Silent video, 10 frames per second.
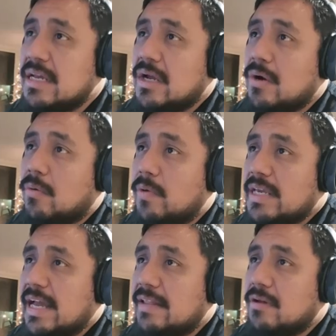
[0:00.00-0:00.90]
we
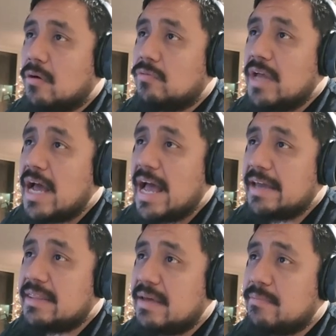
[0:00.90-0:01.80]
can
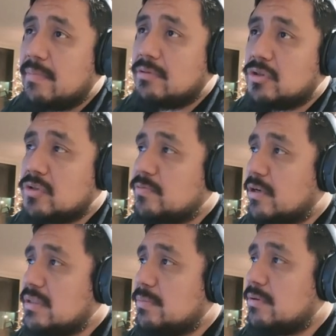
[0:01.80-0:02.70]
unhide them. Just for
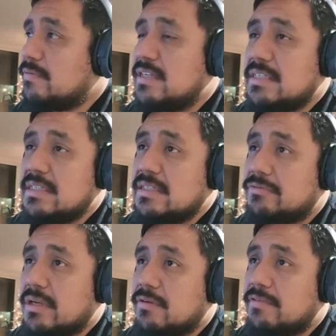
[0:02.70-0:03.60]
example, if this is the
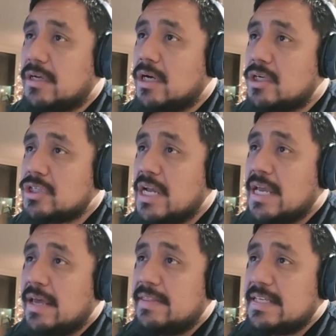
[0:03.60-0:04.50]
rig of the gush,
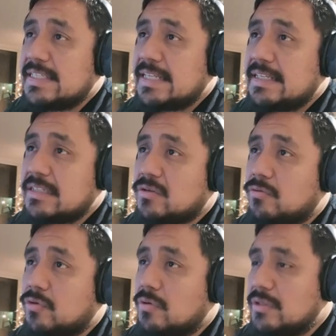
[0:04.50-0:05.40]
the settings
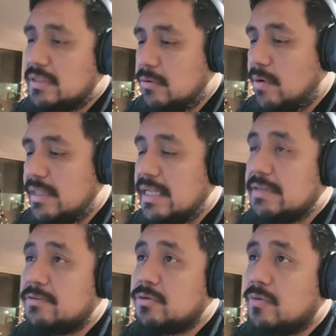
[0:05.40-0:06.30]
control is the one that
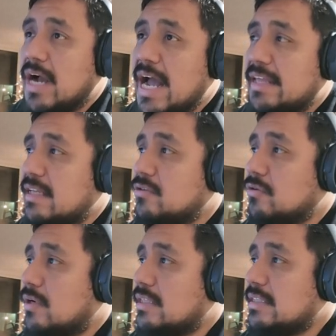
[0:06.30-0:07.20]
if you unhide it, you're
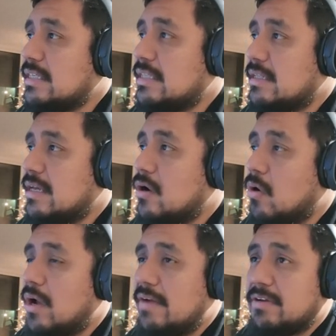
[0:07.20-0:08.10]
gonna see
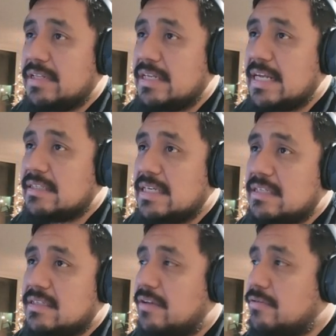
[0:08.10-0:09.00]
everything that's
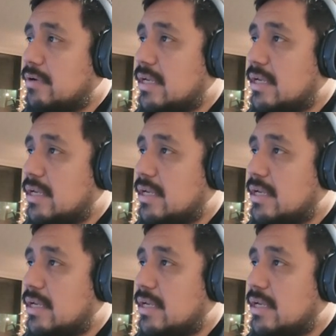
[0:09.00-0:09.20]
inside the rig.